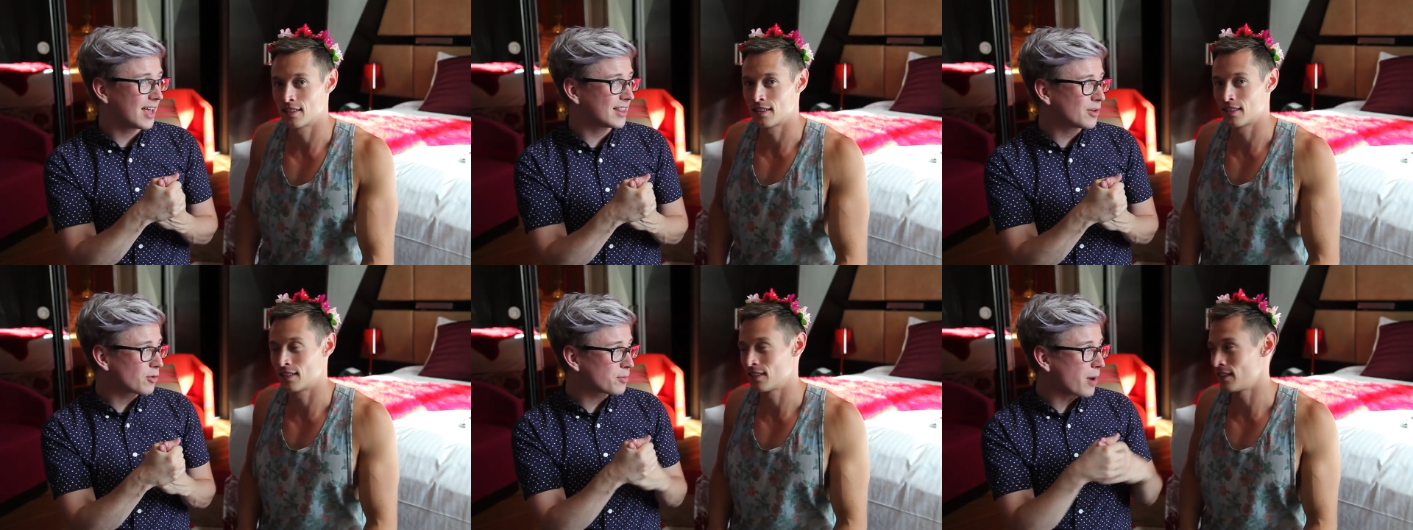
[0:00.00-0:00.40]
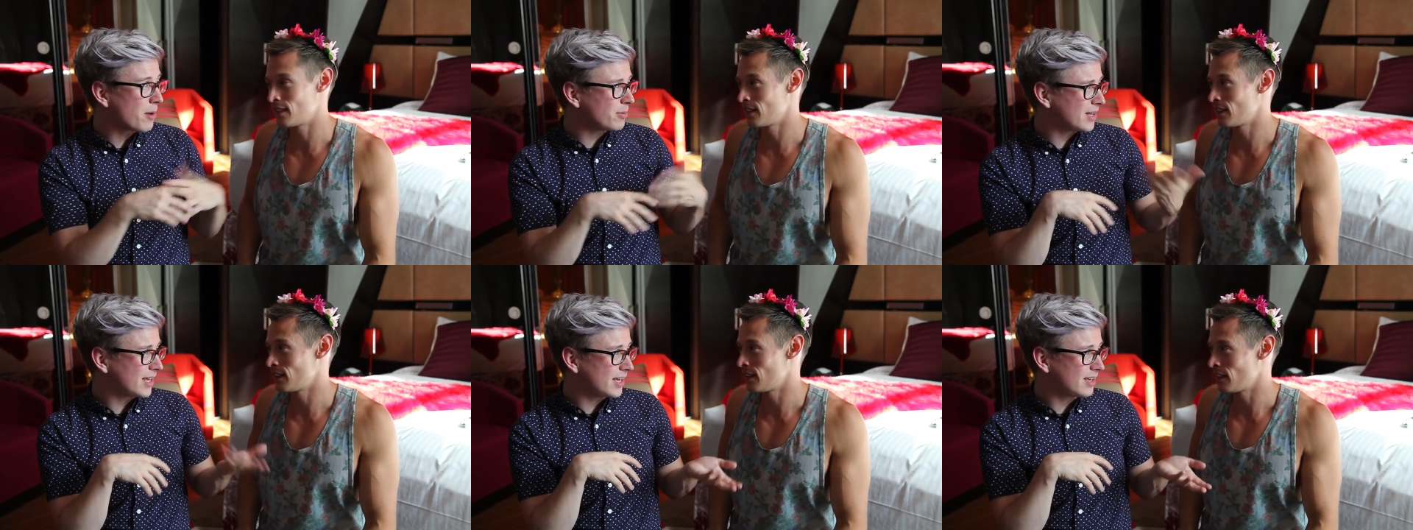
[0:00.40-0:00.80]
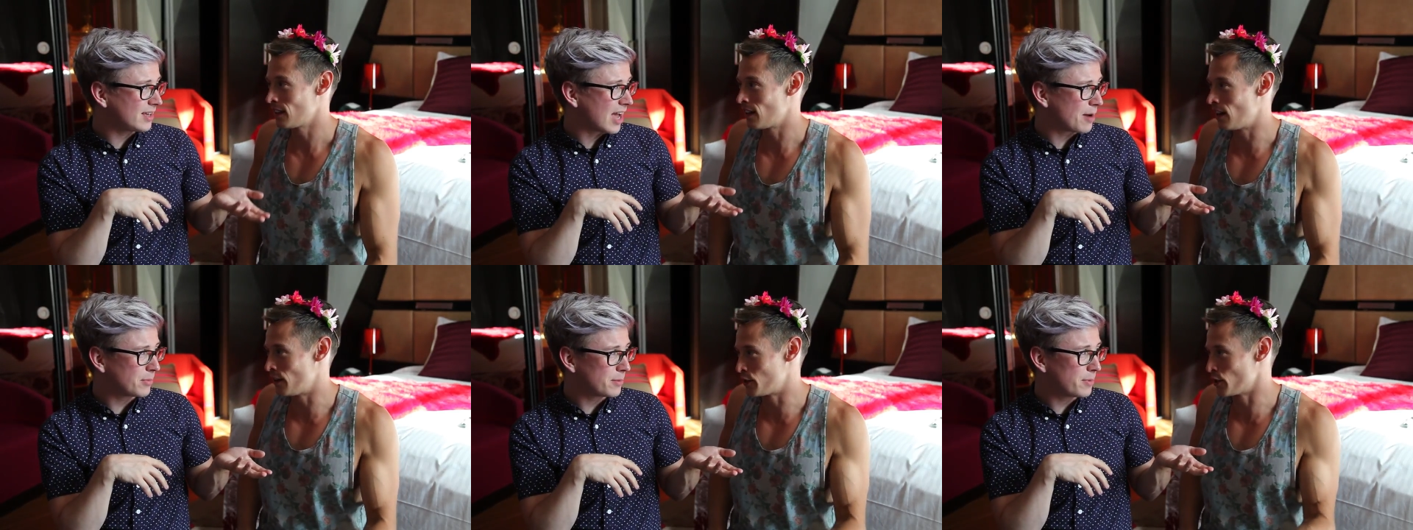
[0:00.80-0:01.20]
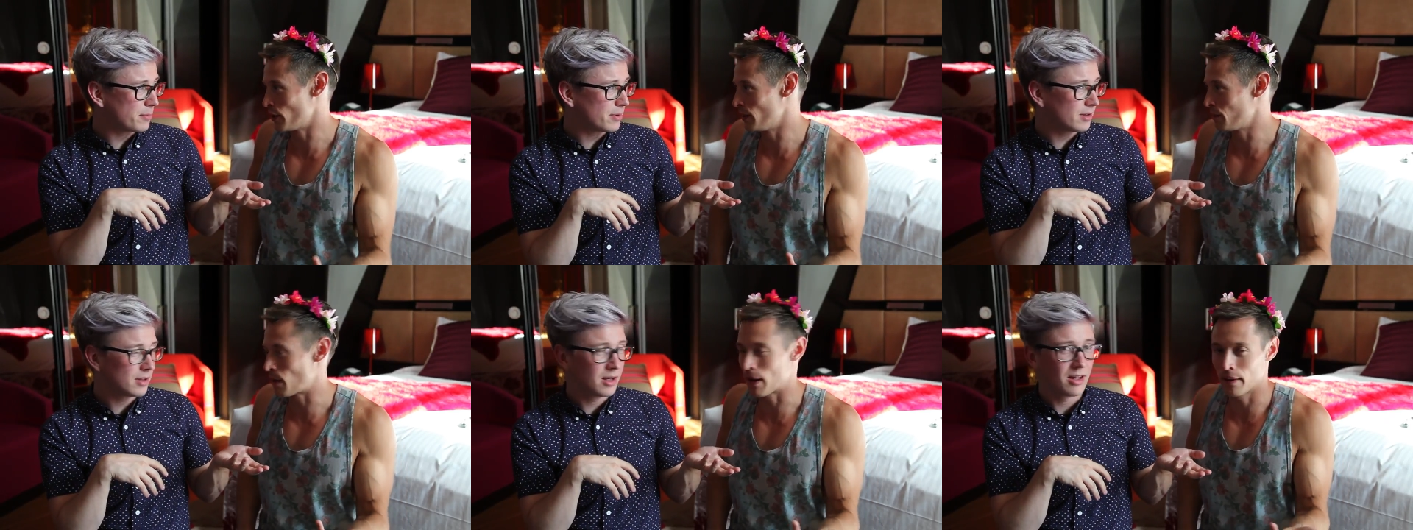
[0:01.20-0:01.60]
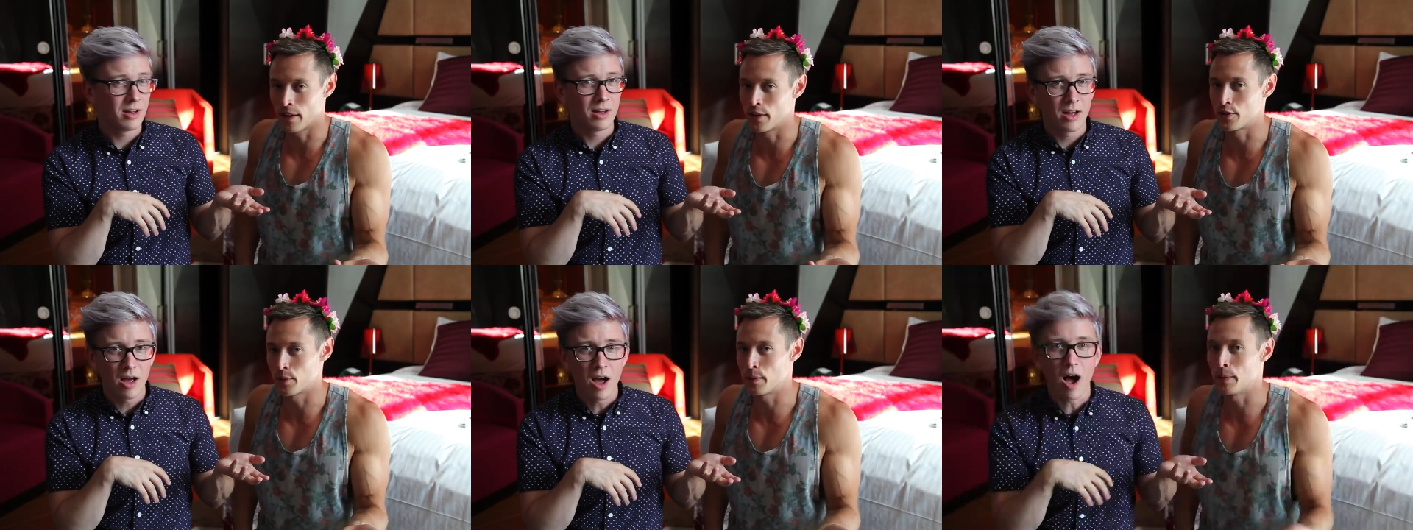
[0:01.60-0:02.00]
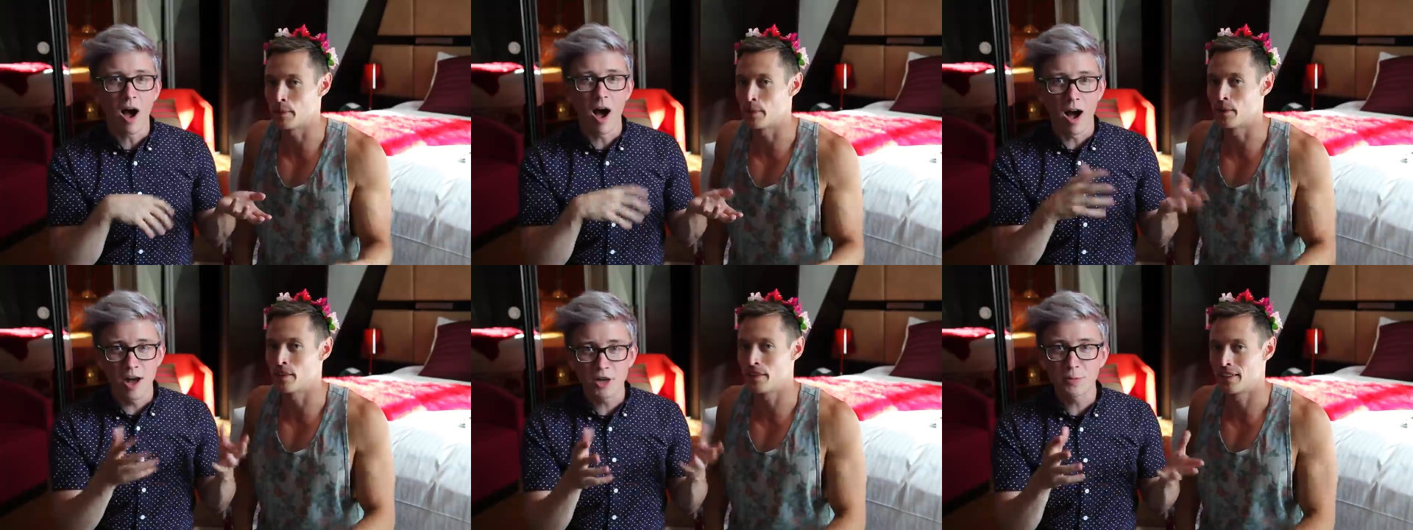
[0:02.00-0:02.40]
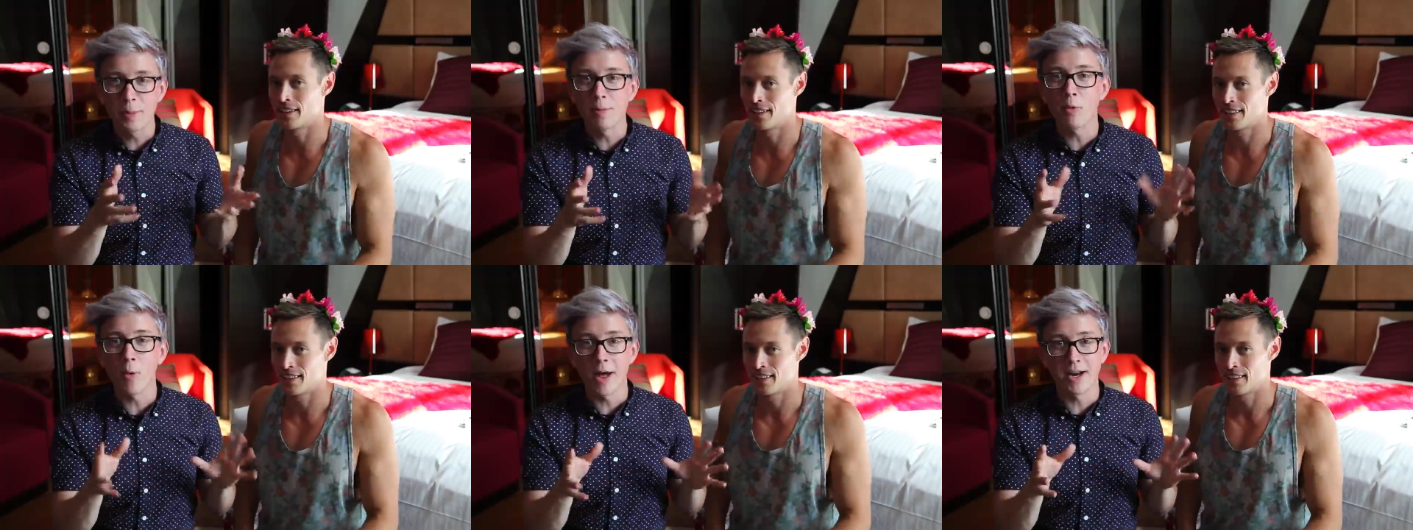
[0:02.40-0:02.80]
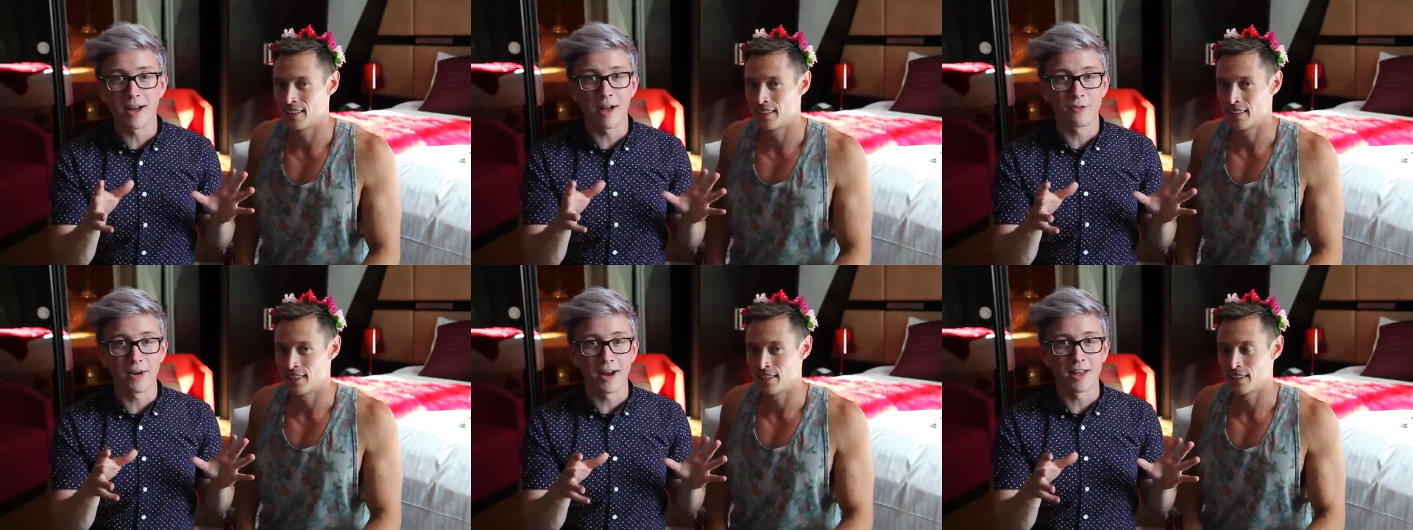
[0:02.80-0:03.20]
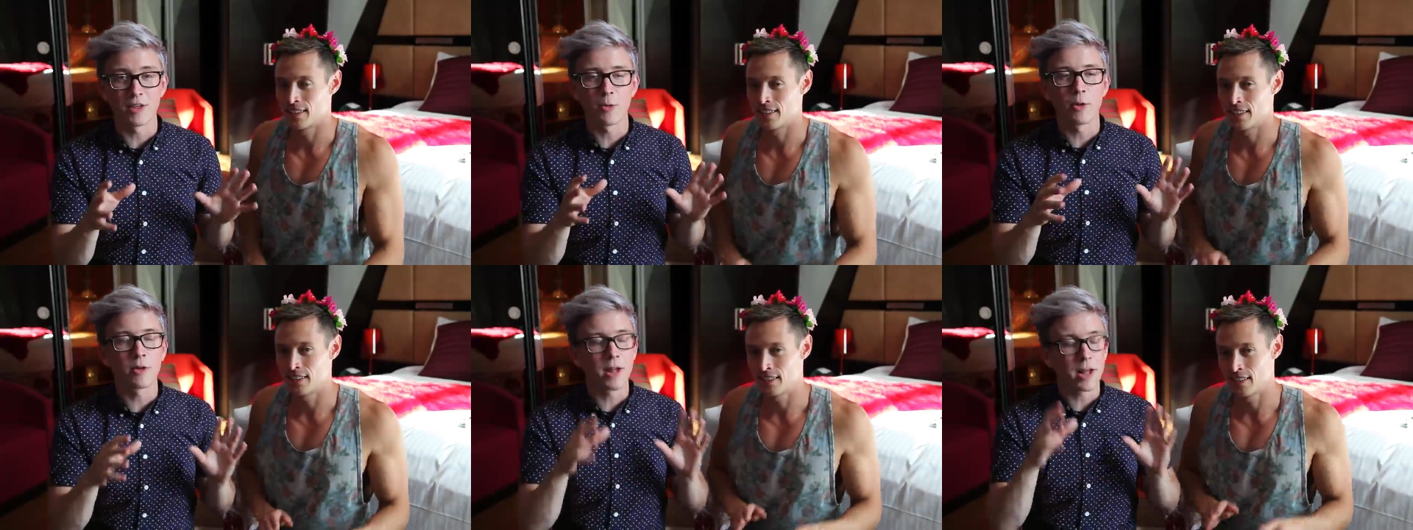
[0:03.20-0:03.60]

Speaker 1: and there was probably, how 100, Probably 100 people. 100 people waiting already. So we were